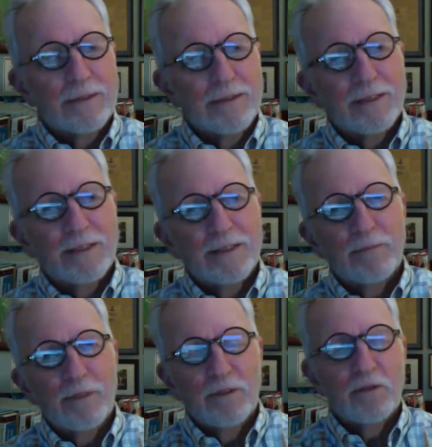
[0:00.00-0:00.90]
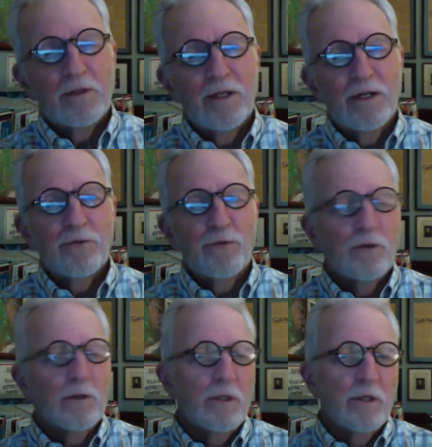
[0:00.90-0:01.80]
I'd be a little
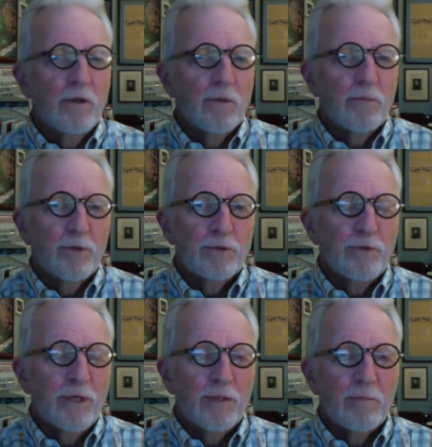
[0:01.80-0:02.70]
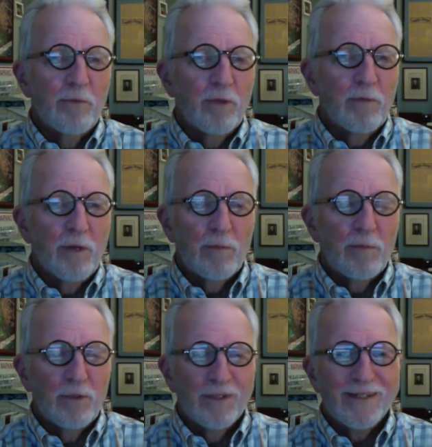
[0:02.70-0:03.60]
careful. You know, the person who had the book might have
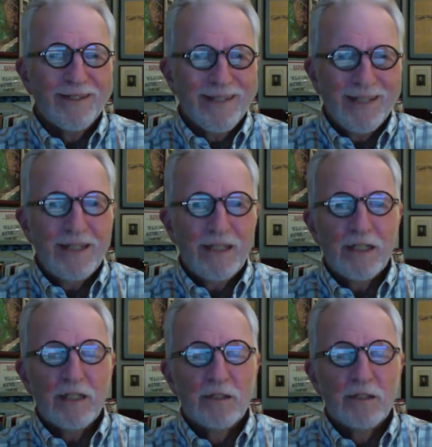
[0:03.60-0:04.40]
pulled a D.